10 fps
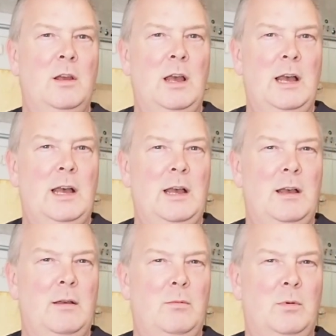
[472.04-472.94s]

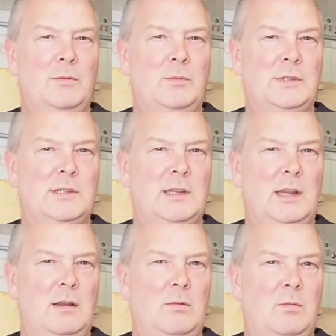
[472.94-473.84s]

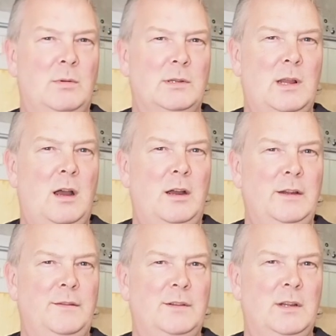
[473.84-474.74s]
what
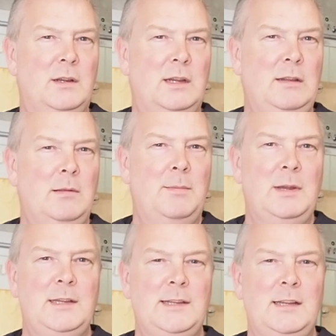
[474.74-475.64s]
hive to keep their
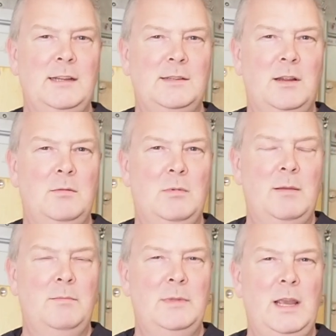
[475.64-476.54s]
bees in. So
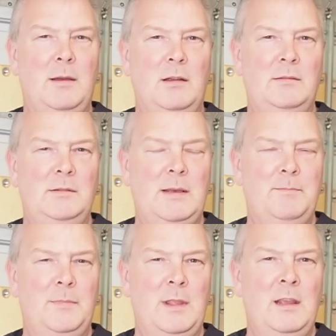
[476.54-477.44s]
yeah, I
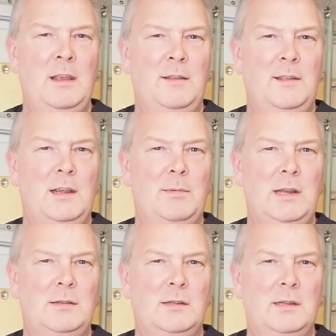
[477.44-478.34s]
think
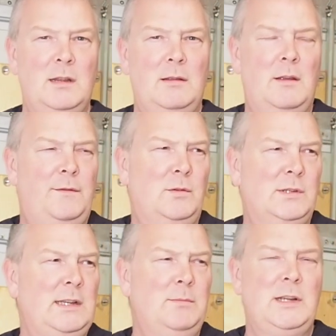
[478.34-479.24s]
about a
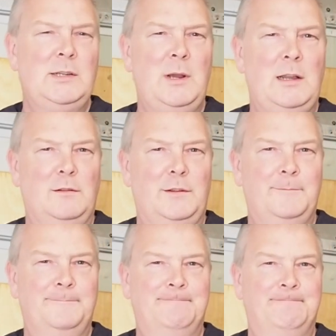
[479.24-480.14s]
14 by 12.
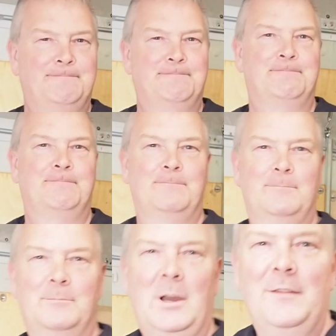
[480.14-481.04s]

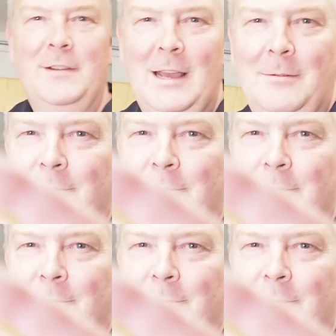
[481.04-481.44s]
Bye for now.